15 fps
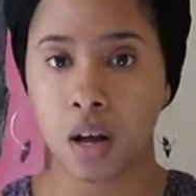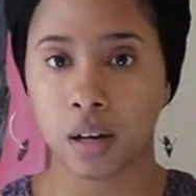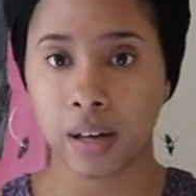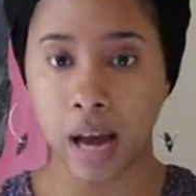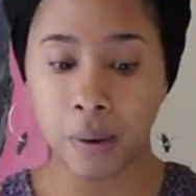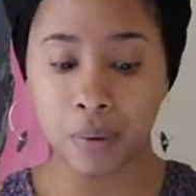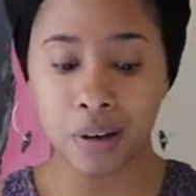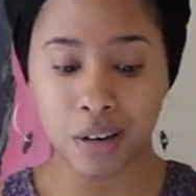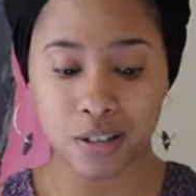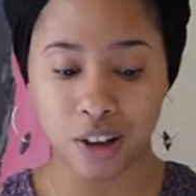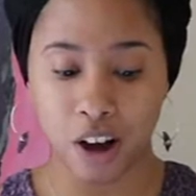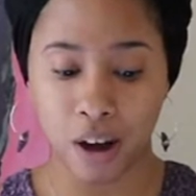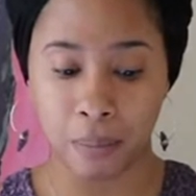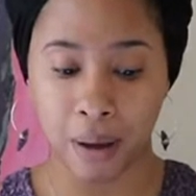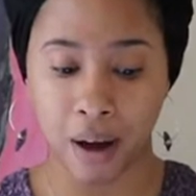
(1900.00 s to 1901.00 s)
now we're going to
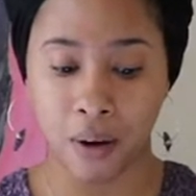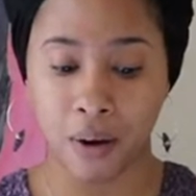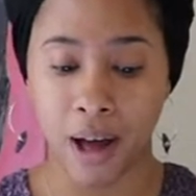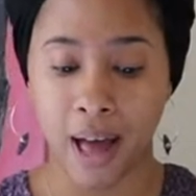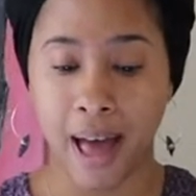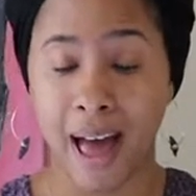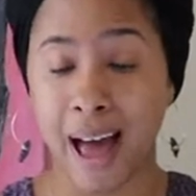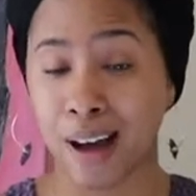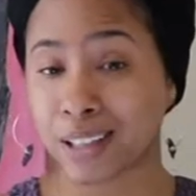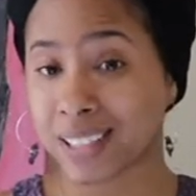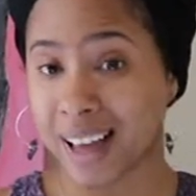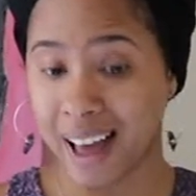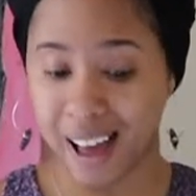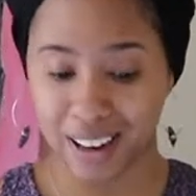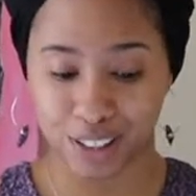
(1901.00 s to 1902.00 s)
talk about how
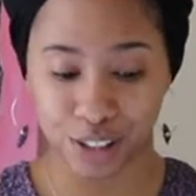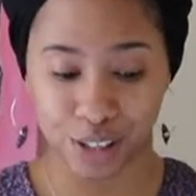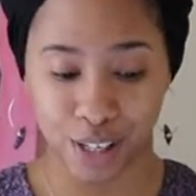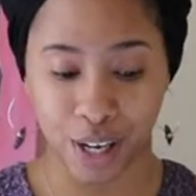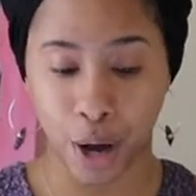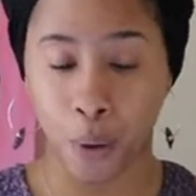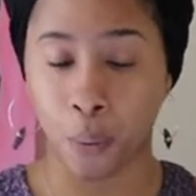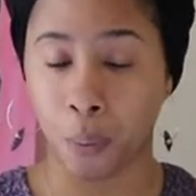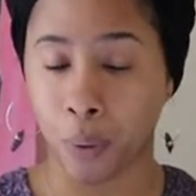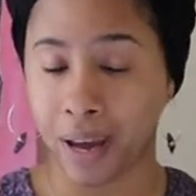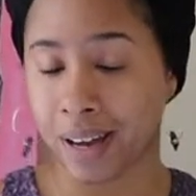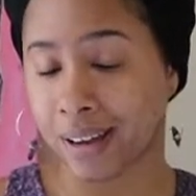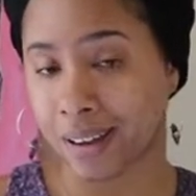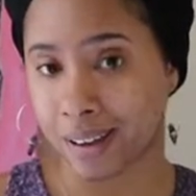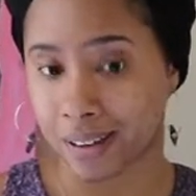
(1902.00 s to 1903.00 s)
to actually
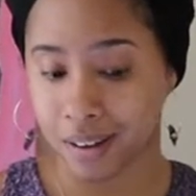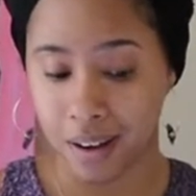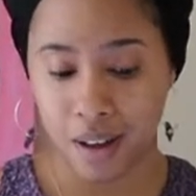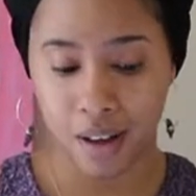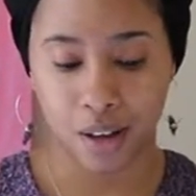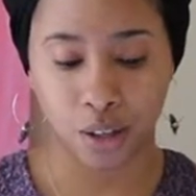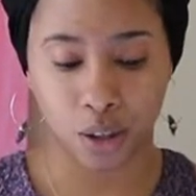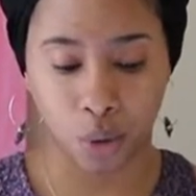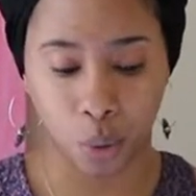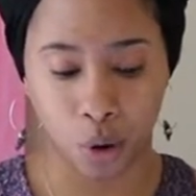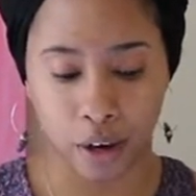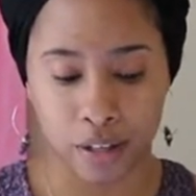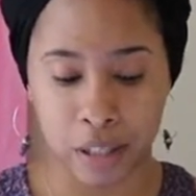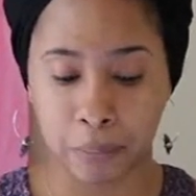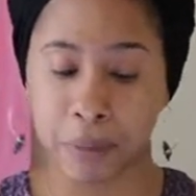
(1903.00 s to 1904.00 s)
awaken
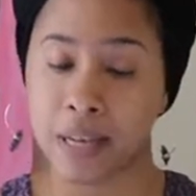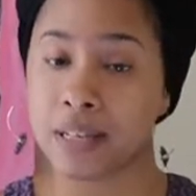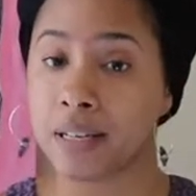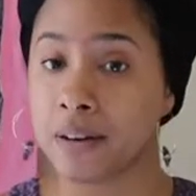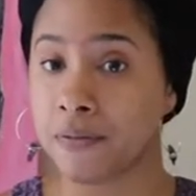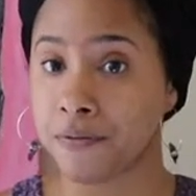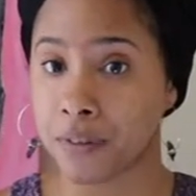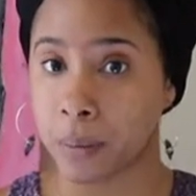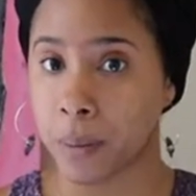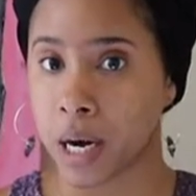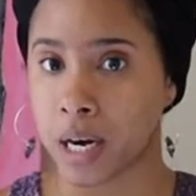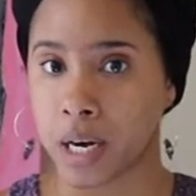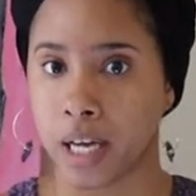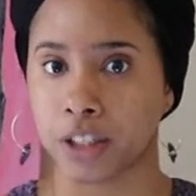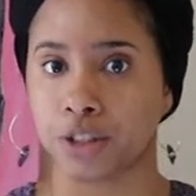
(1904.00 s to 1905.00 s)
your dependent
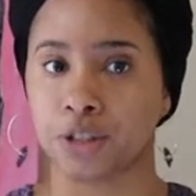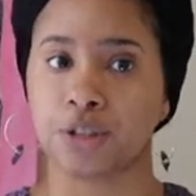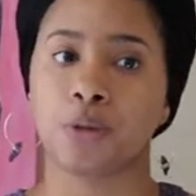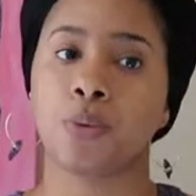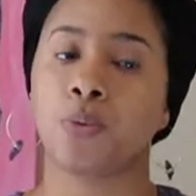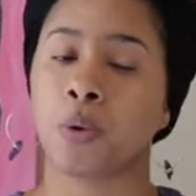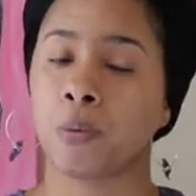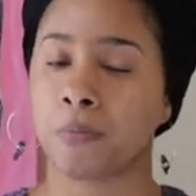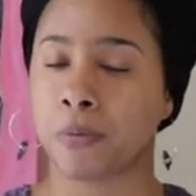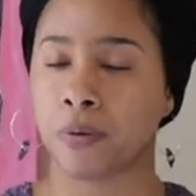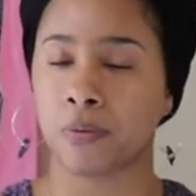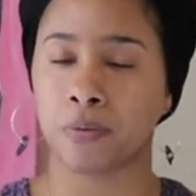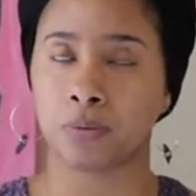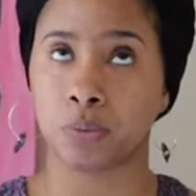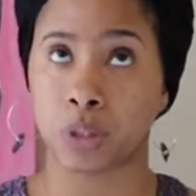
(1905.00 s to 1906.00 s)
feminine nature. So we,
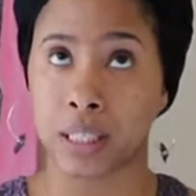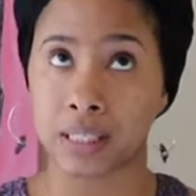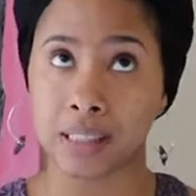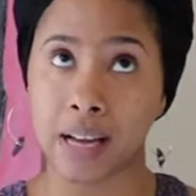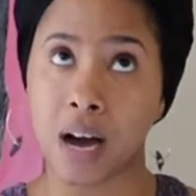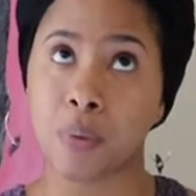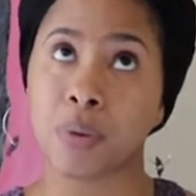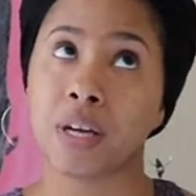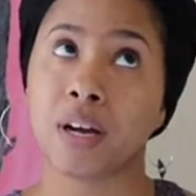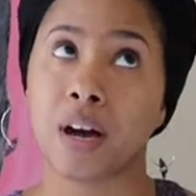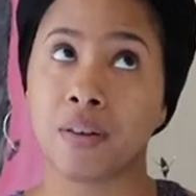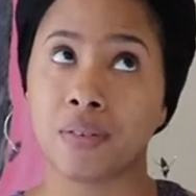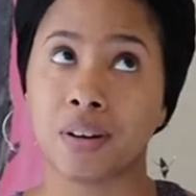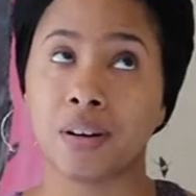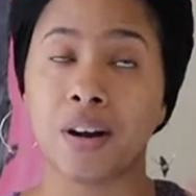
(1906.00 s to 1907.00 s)
but just now we
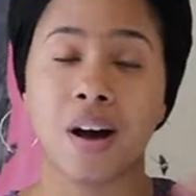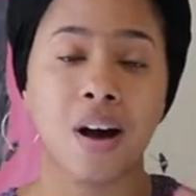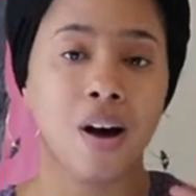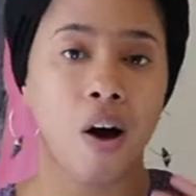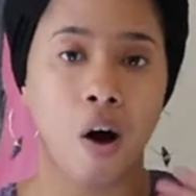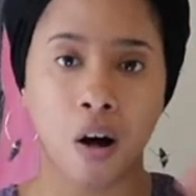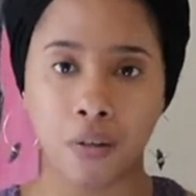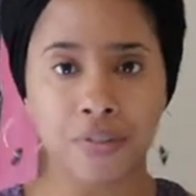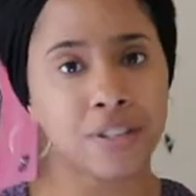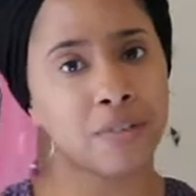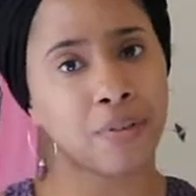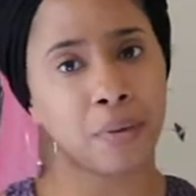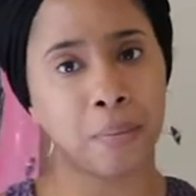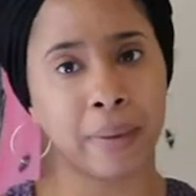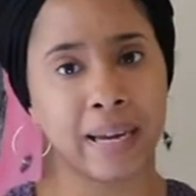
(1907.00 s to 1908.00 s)
covered all the
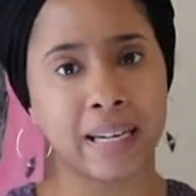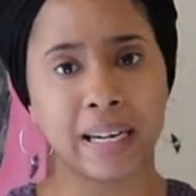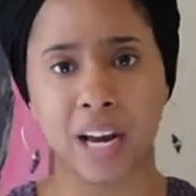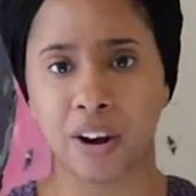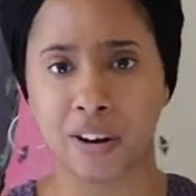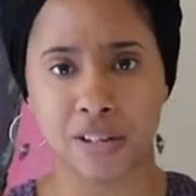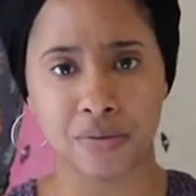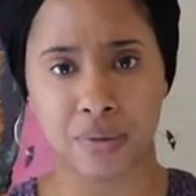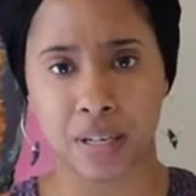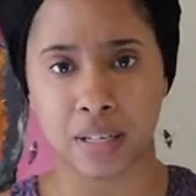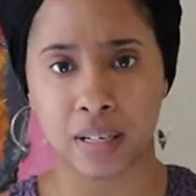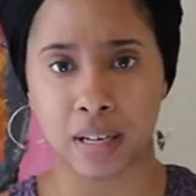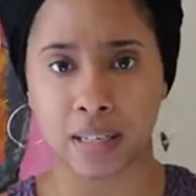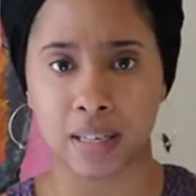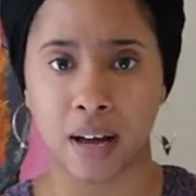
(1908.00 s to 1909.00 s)
different main
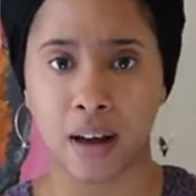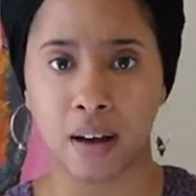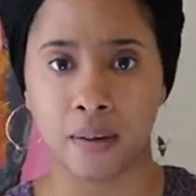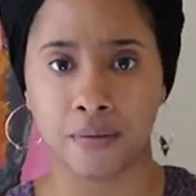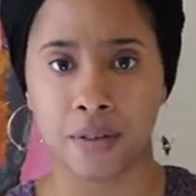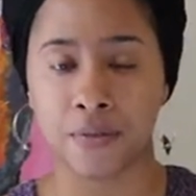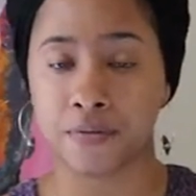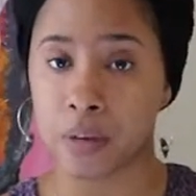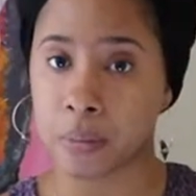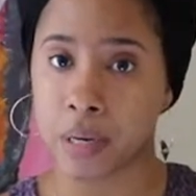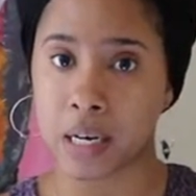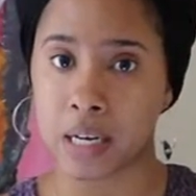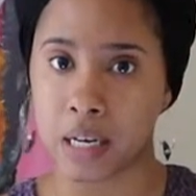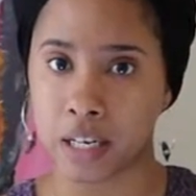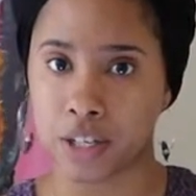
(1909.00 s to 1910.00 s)
characteristics of the
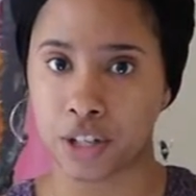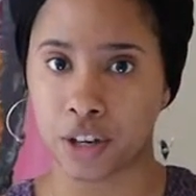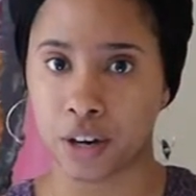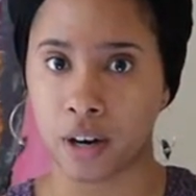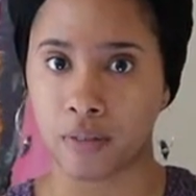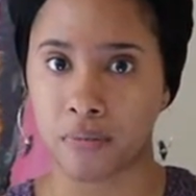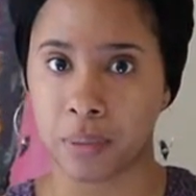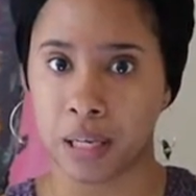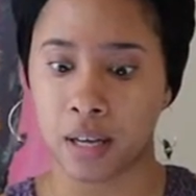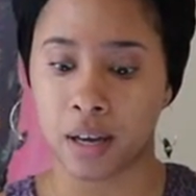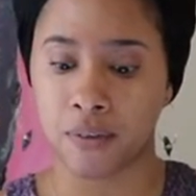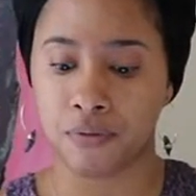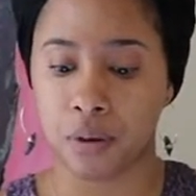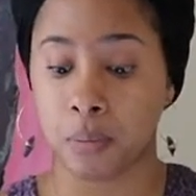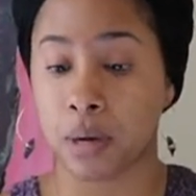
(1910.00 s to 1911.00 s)
feminine nature, of
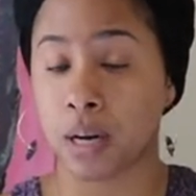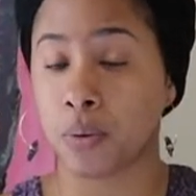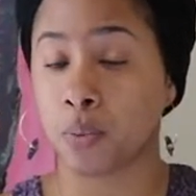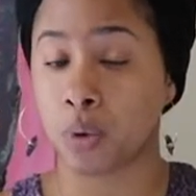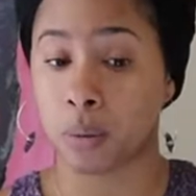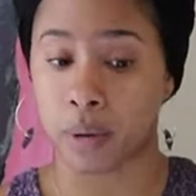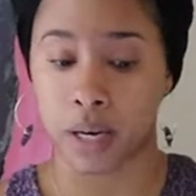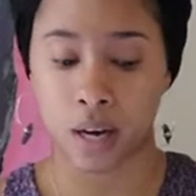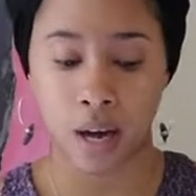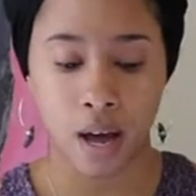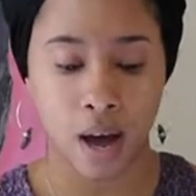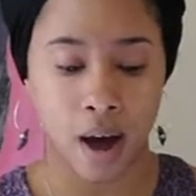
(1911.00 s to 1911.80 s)
being a feminine woman.